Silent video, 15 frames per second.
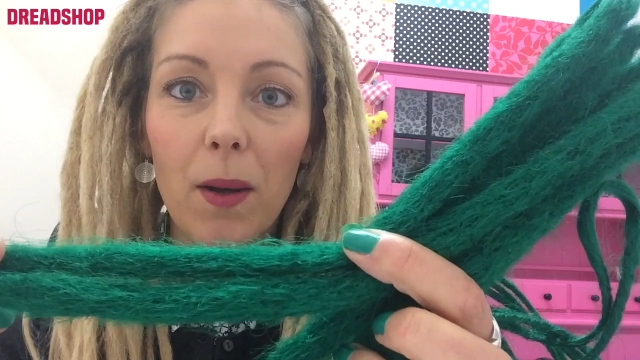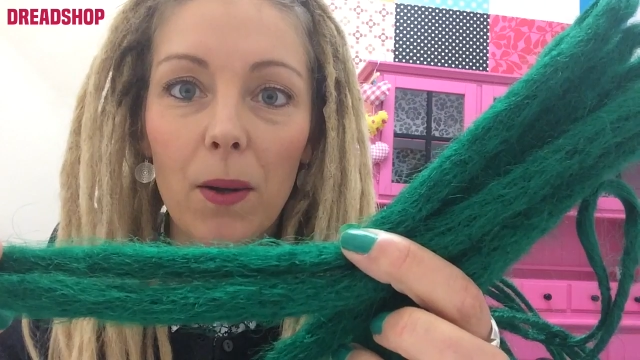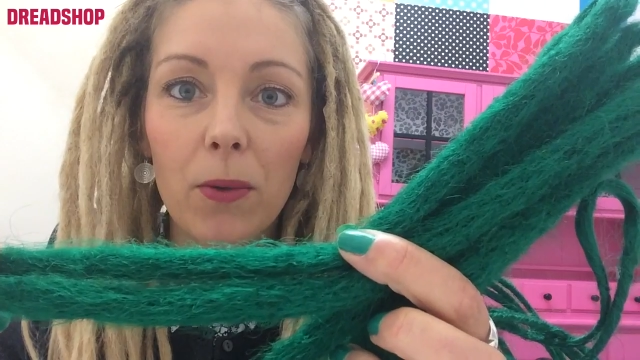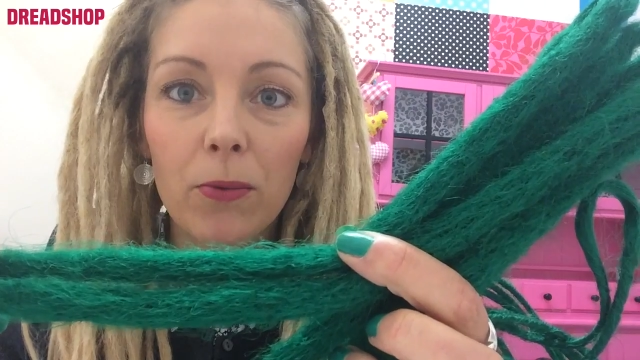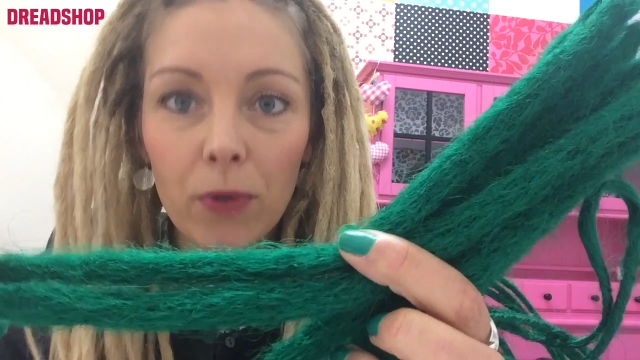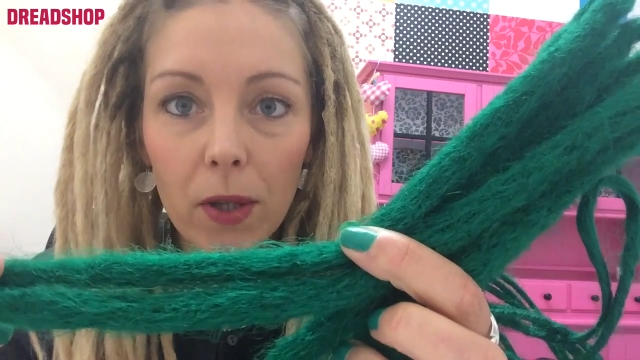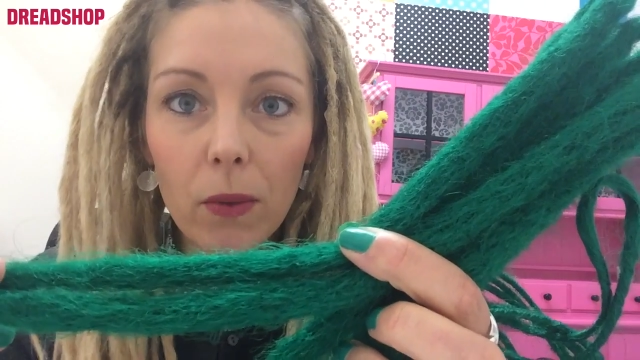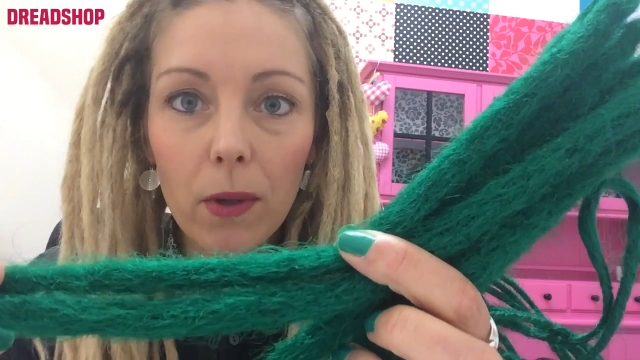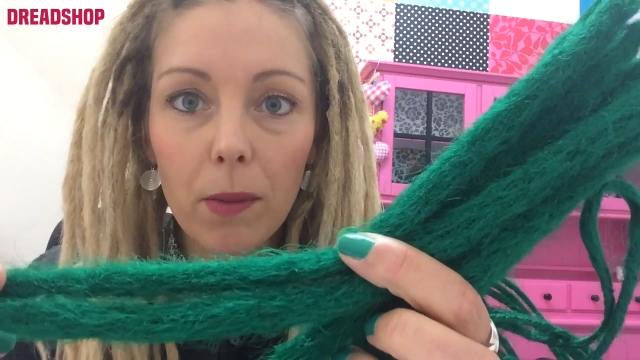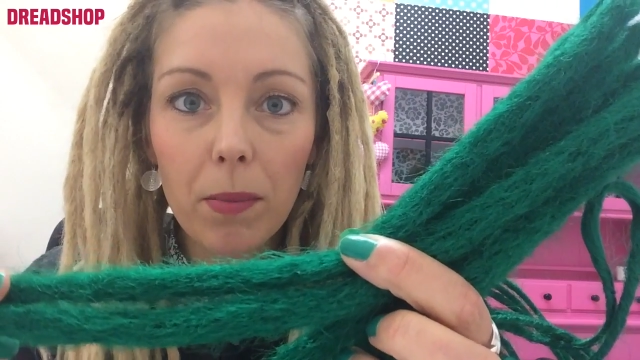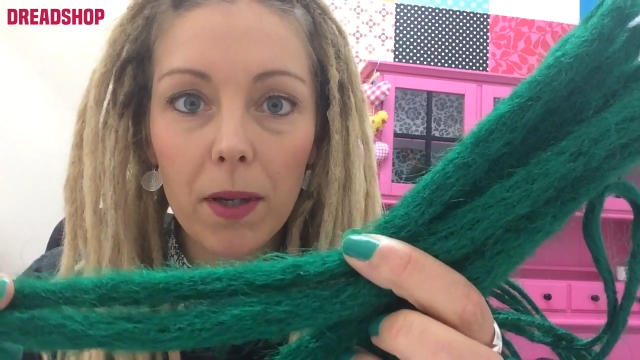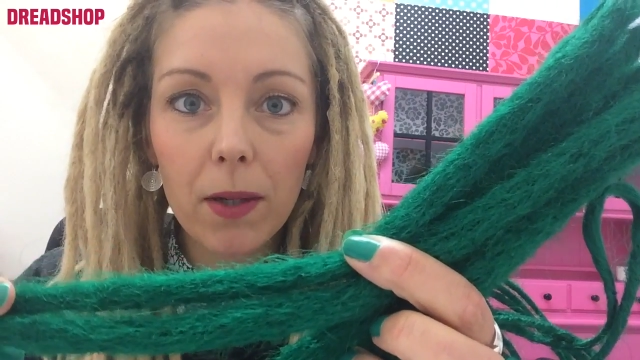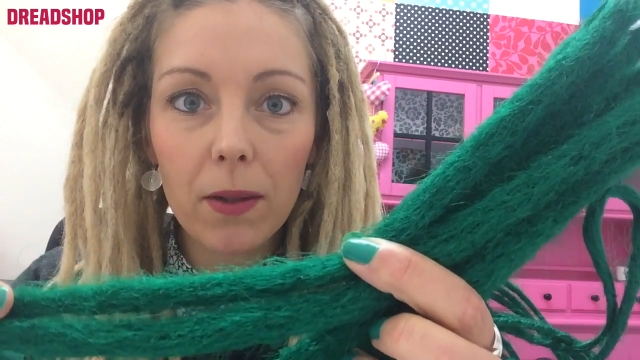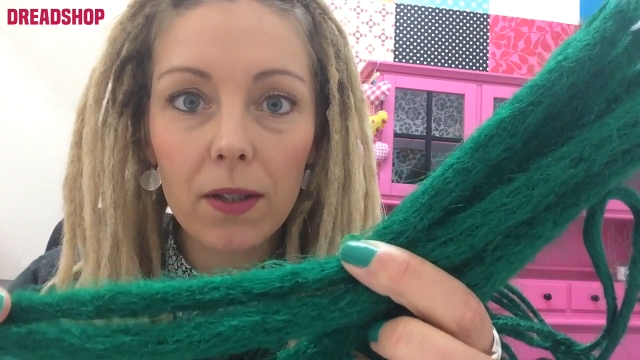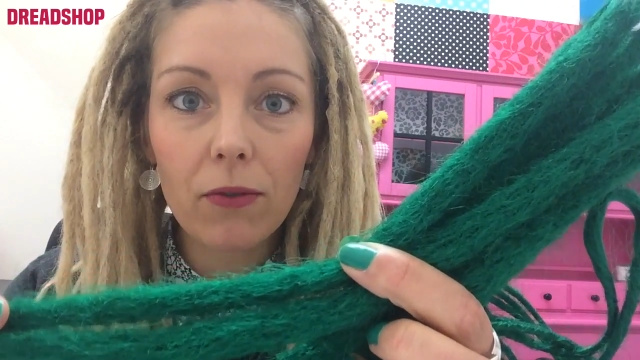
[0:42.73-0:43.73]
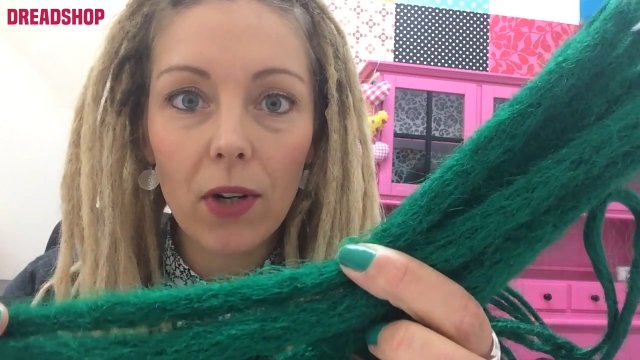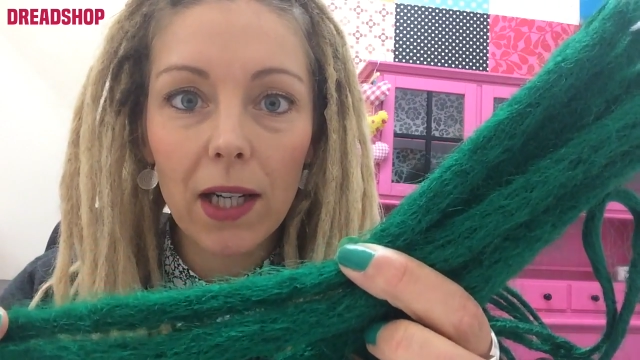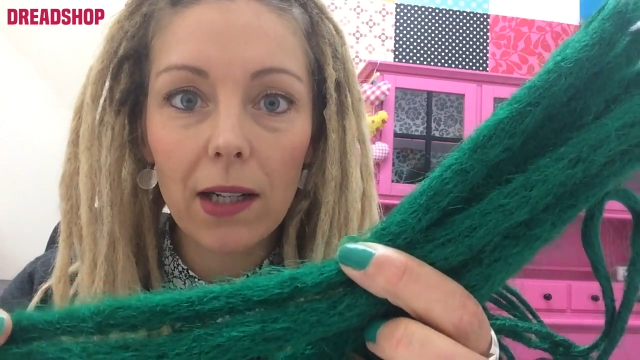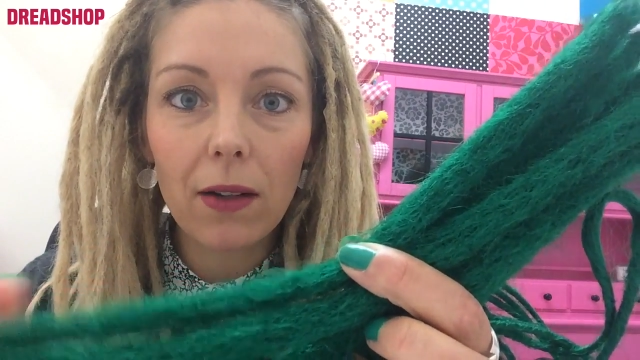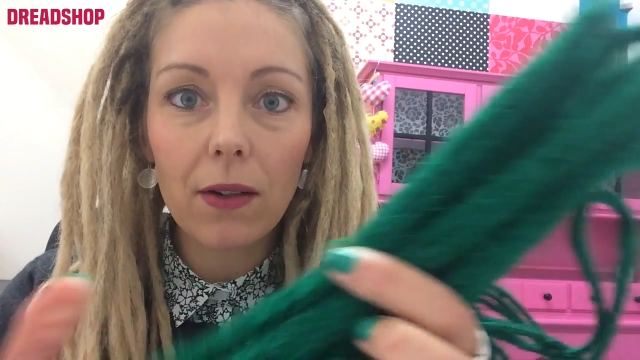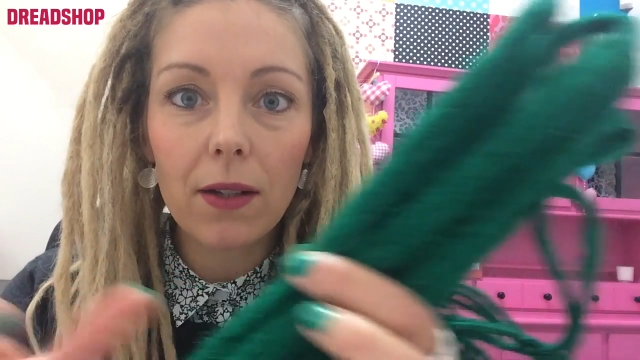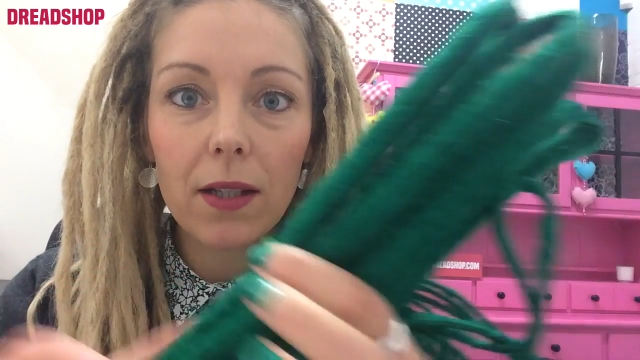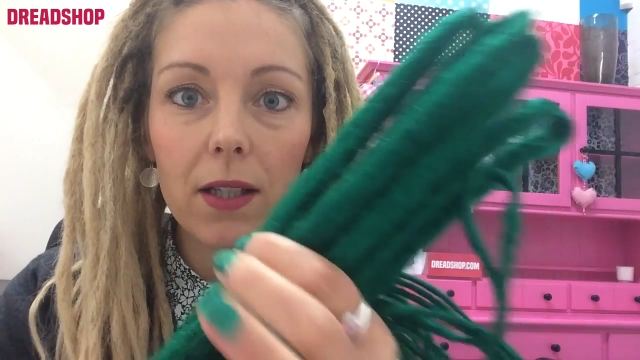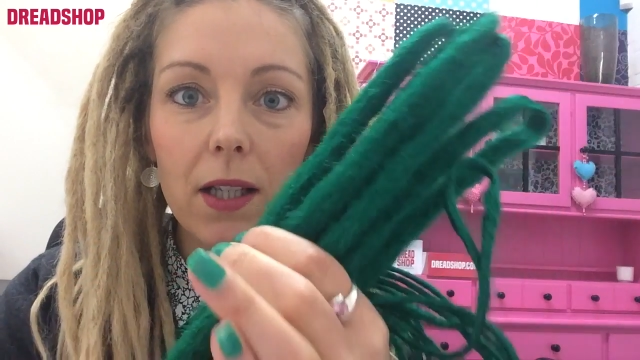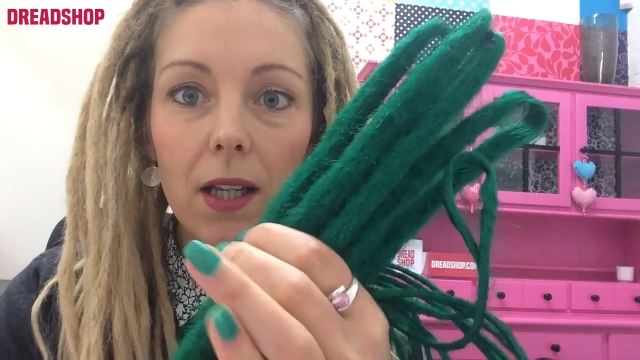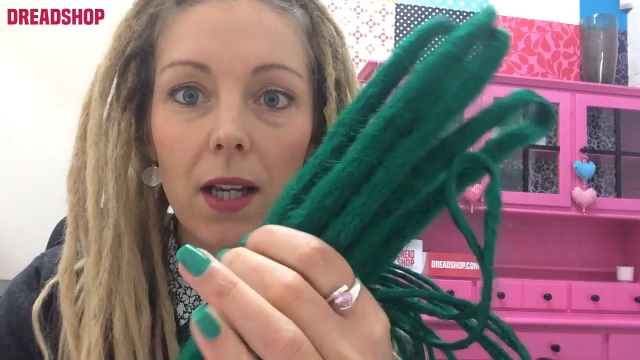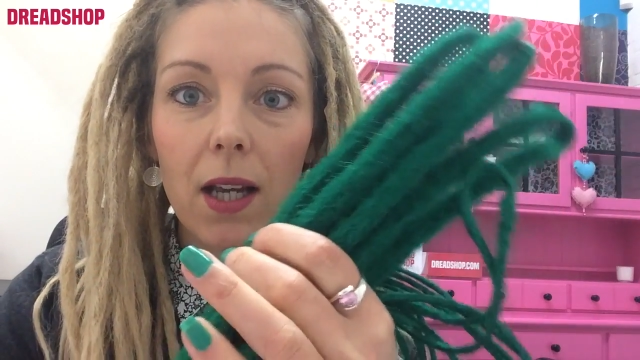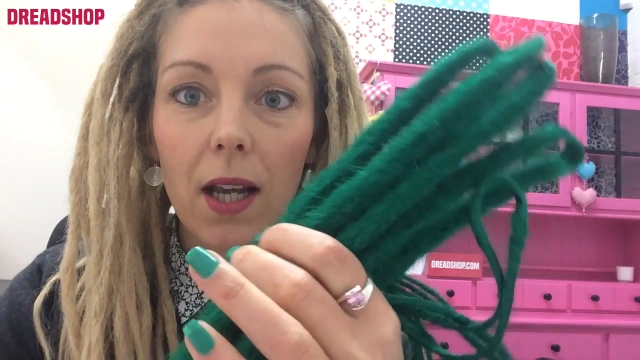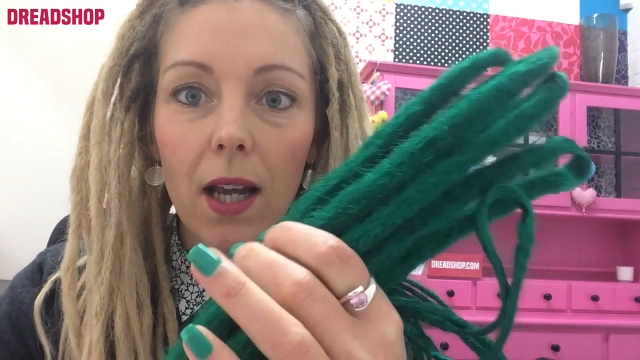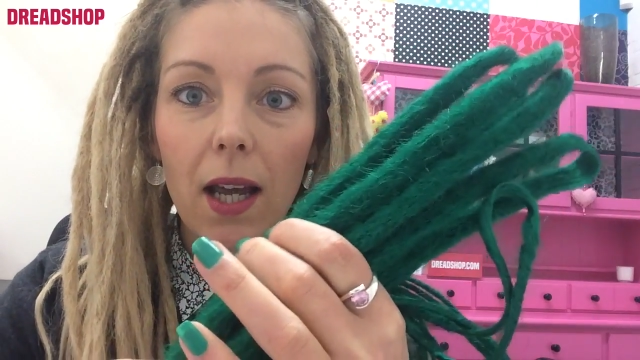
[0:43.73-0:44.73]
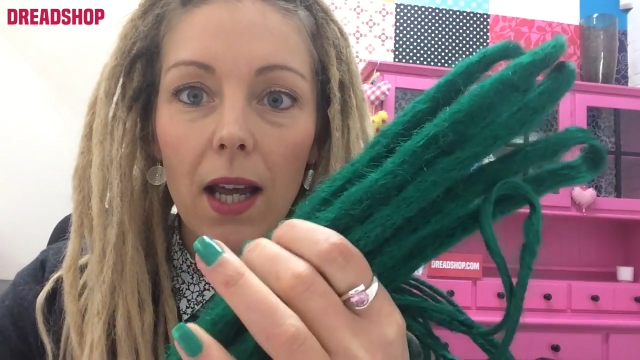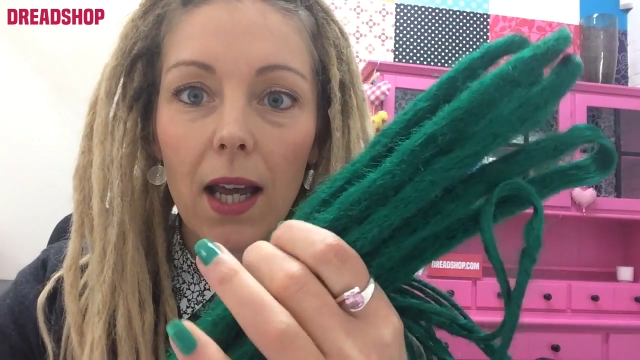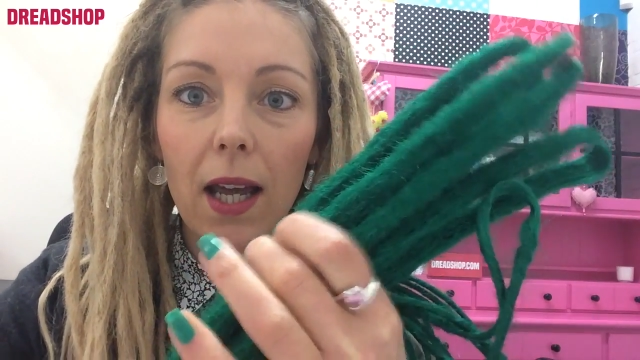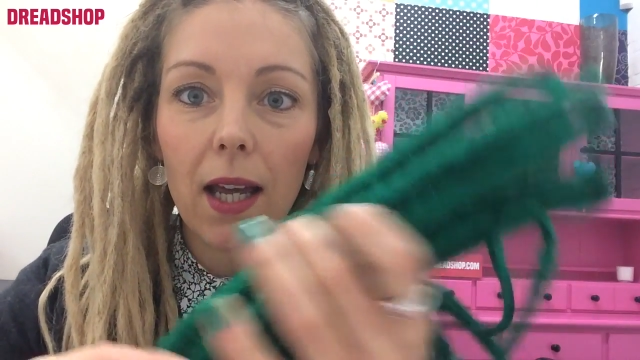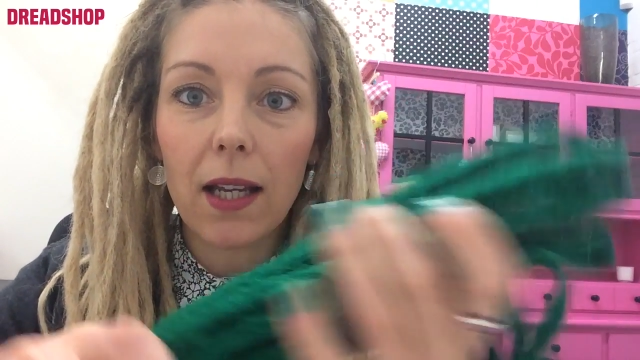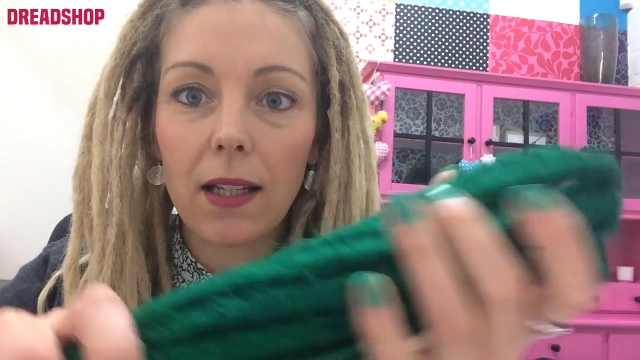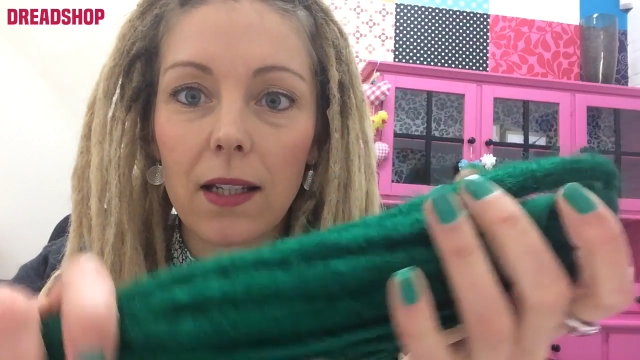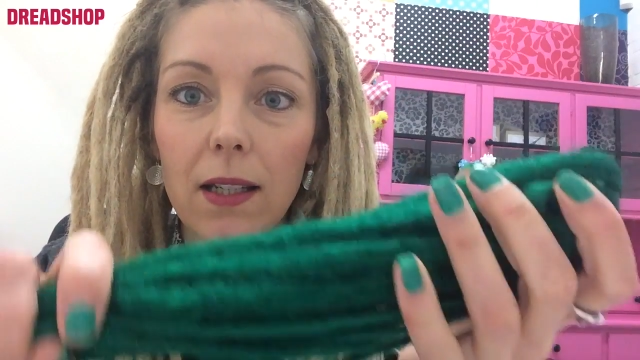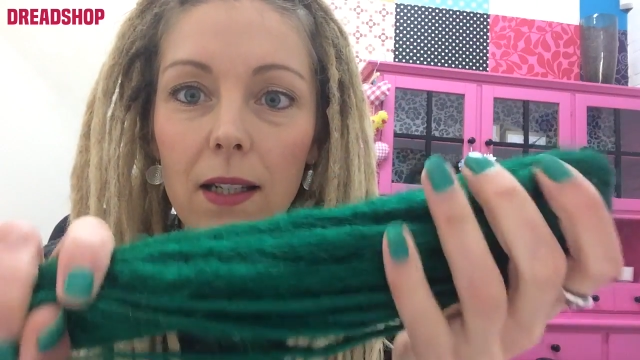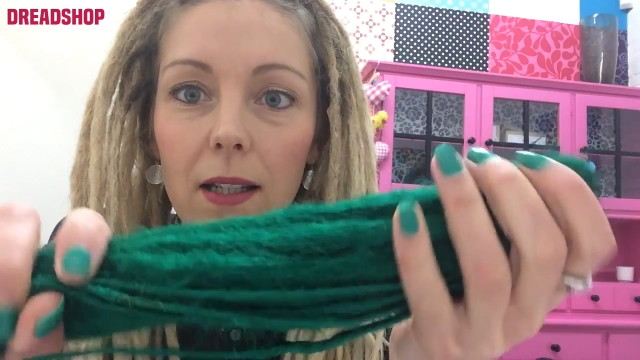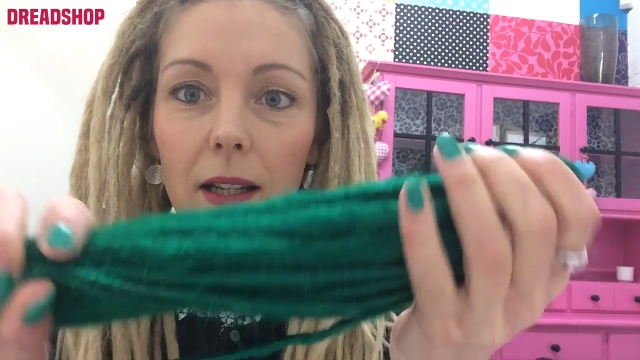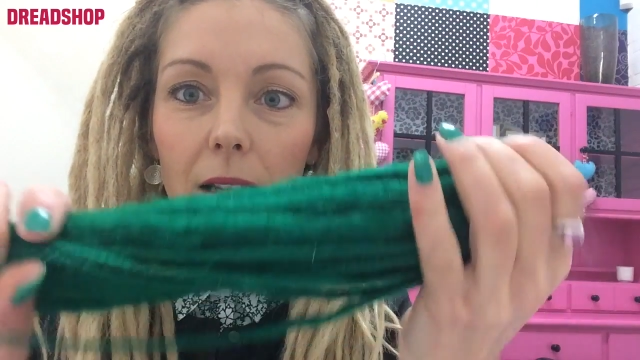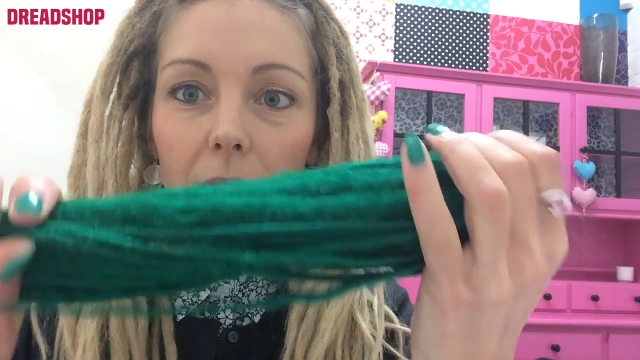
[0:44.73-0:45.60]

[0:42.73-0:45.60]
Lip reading: real appearing dreadlocks and